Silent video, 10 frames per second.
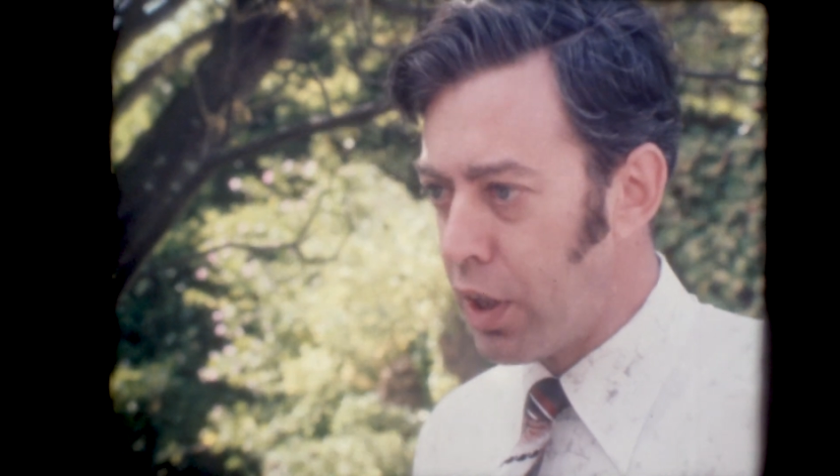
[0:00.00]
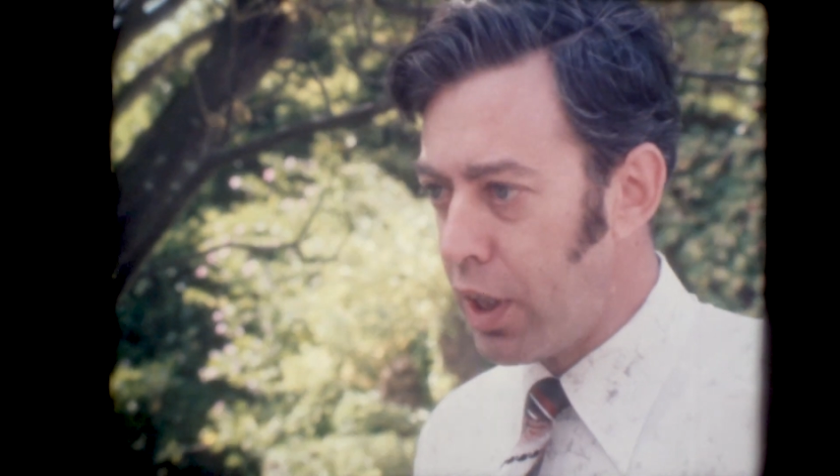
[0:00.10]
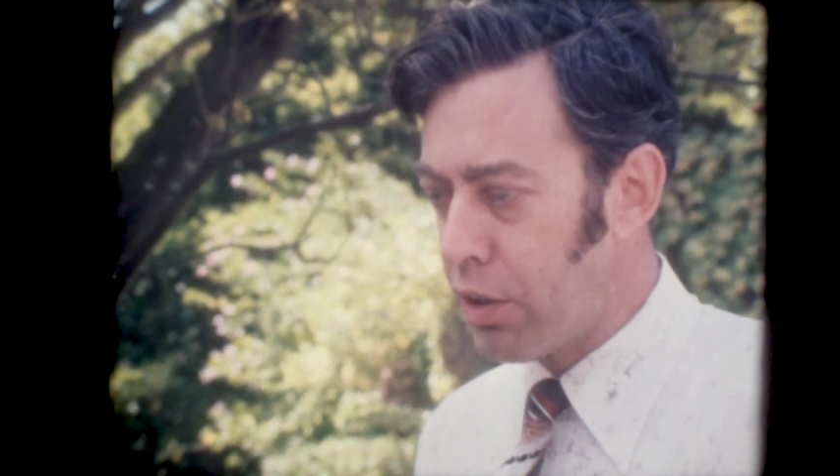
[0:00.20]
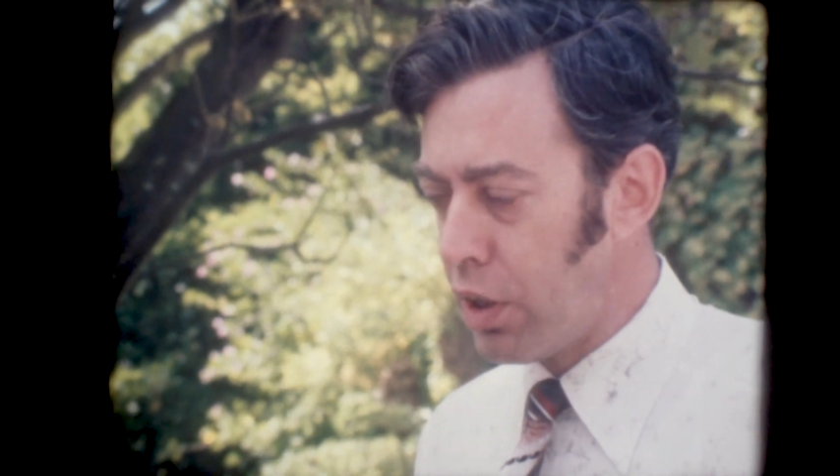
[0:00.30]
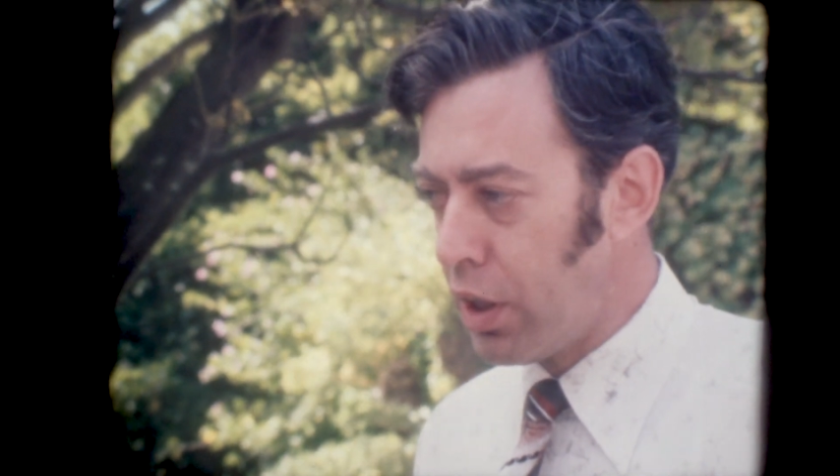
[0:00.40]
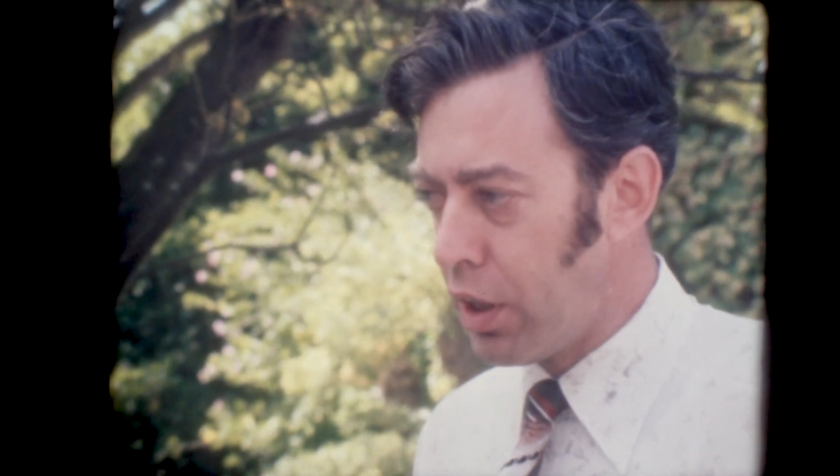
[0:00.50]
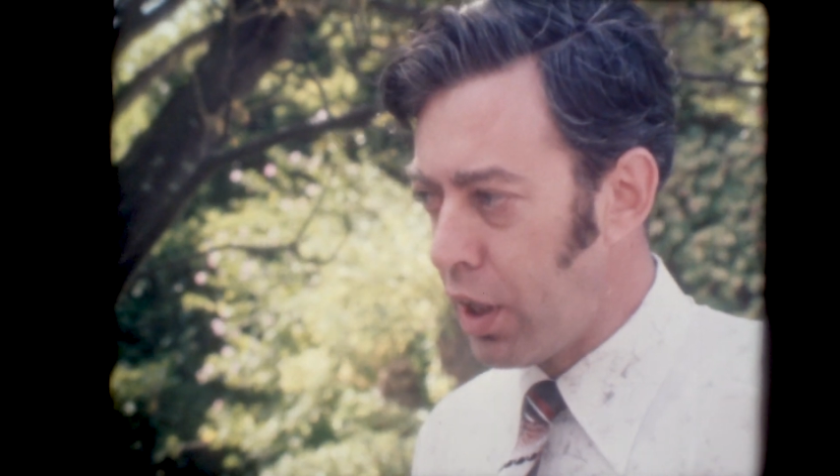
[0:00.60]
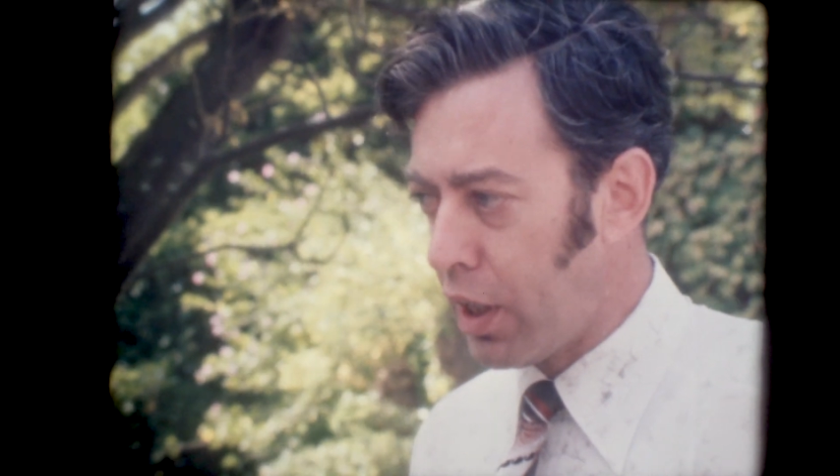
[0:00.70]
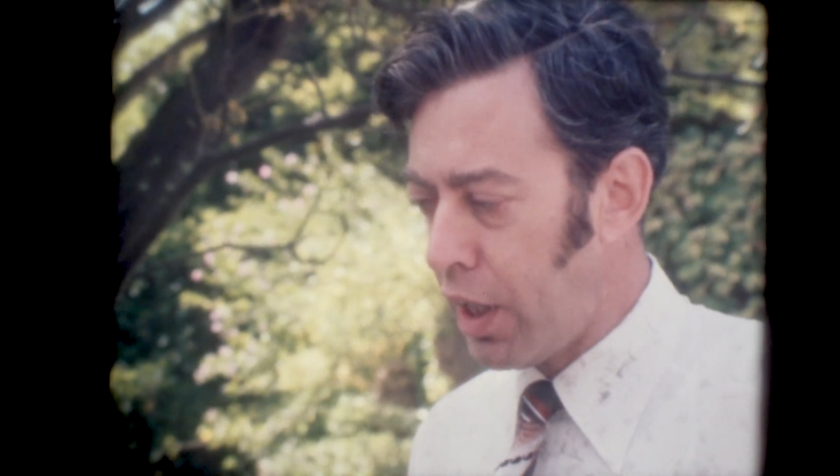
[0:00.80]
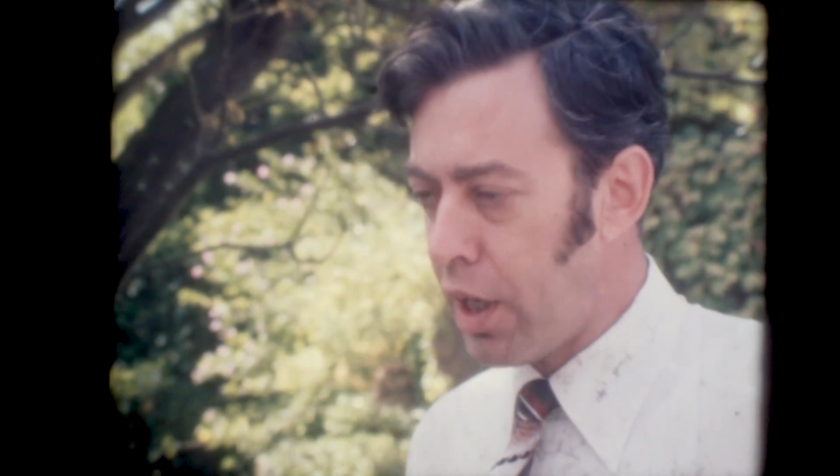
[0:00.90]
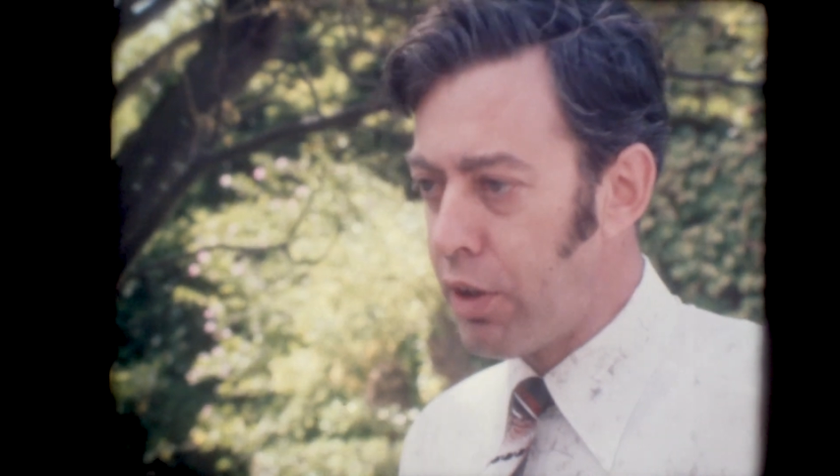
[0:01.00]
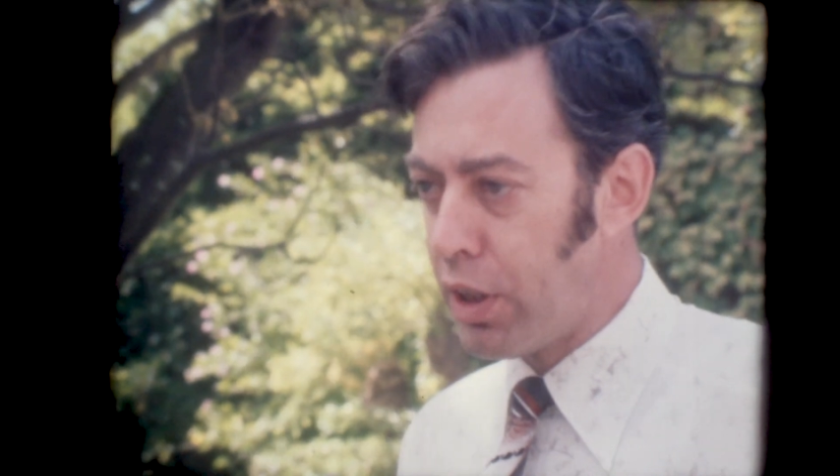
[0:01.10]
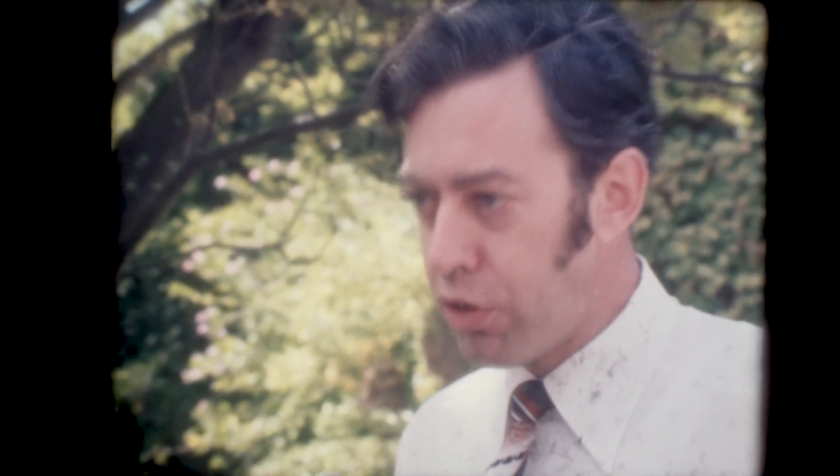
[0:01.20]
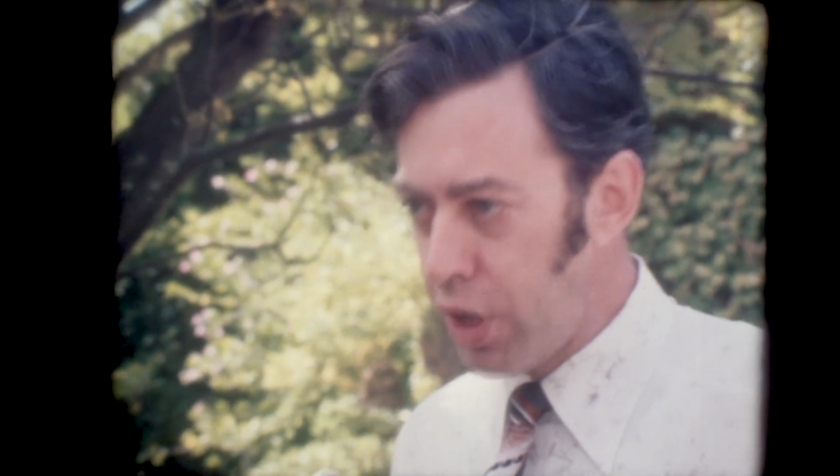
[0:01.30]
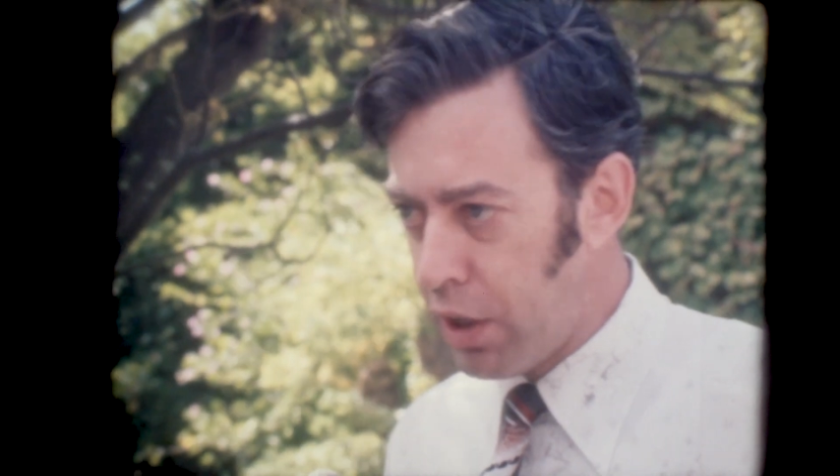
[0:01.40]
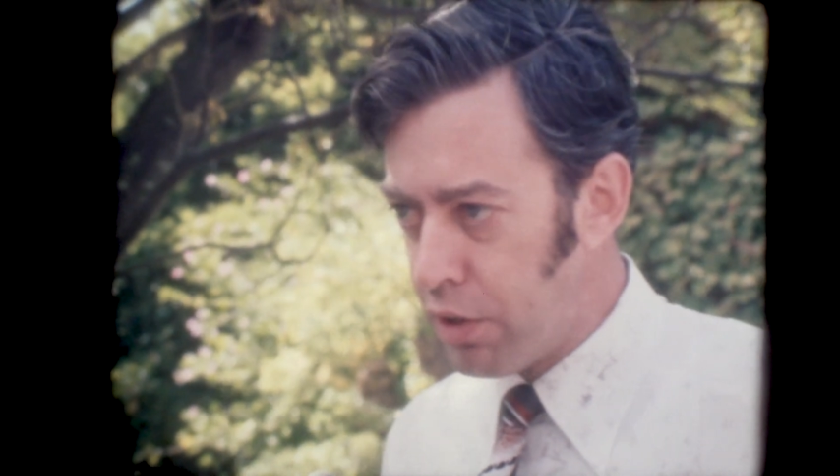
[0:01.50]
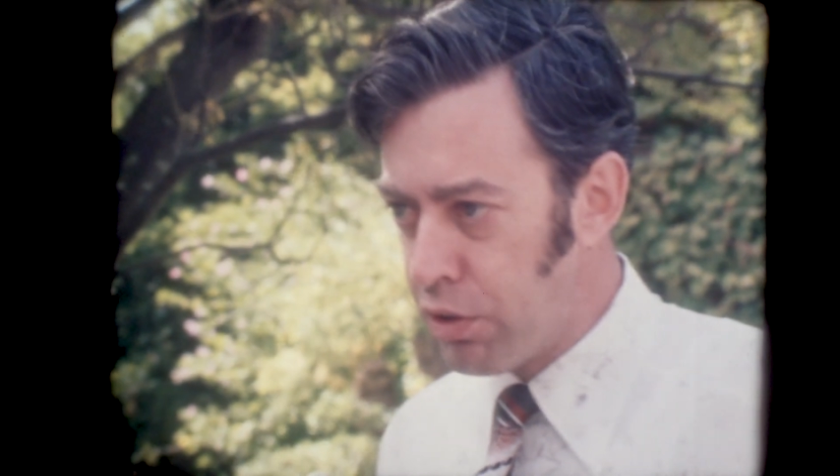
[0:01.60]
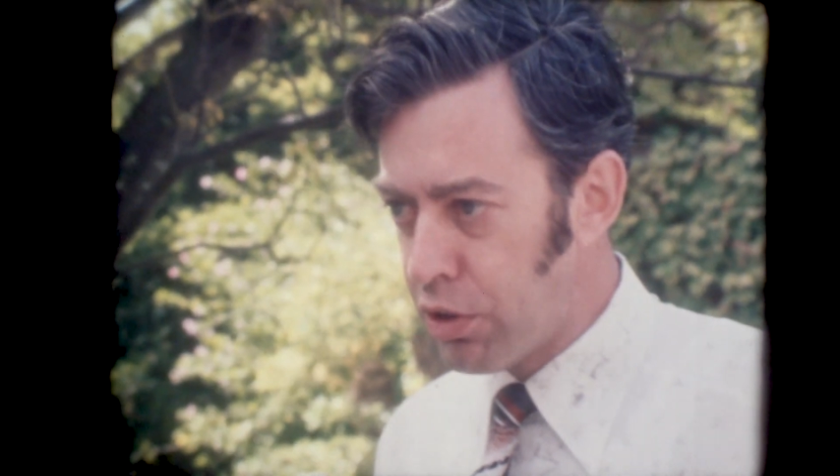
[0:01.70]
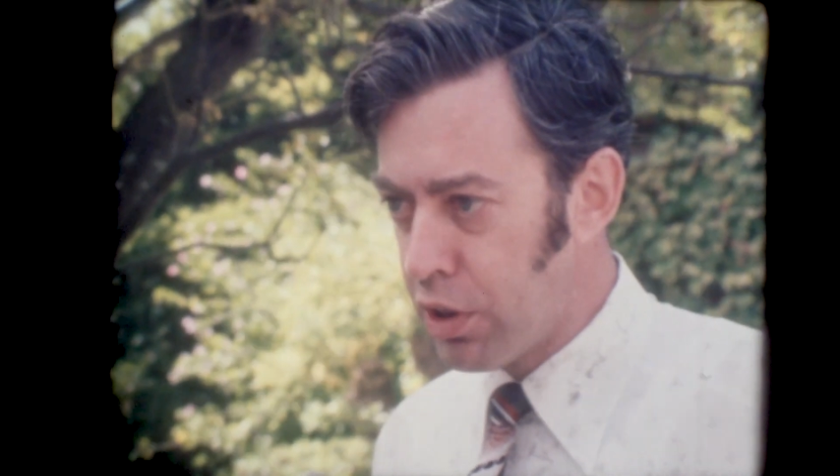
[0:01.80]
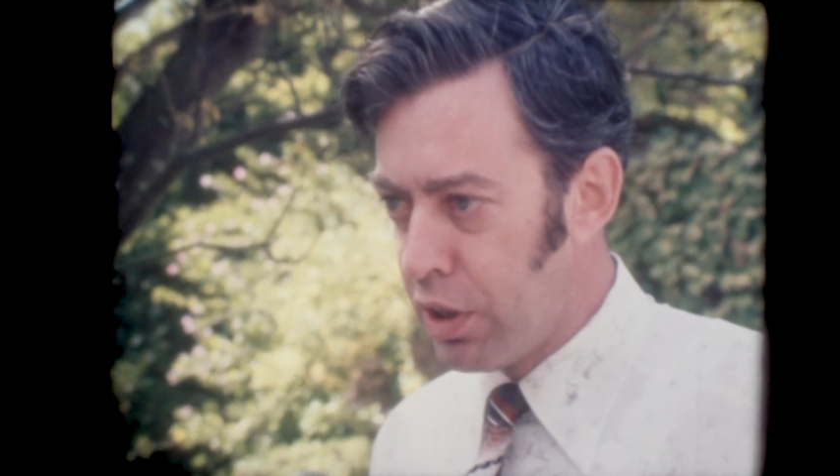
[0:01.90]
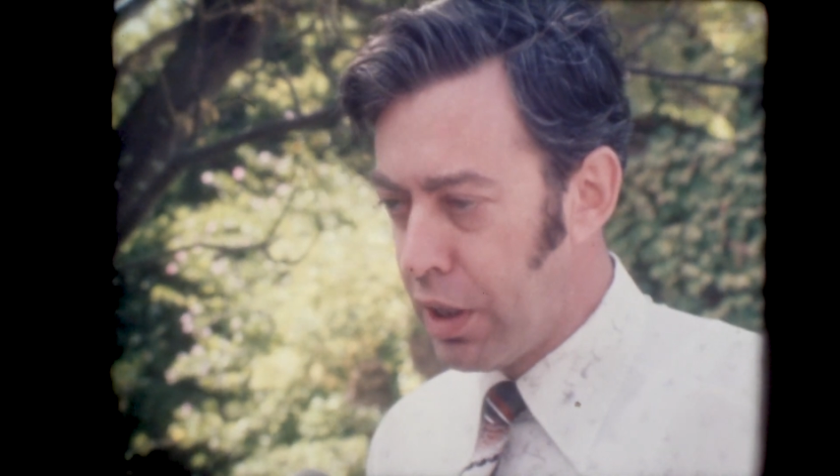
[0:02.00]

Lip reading: connecting our antennas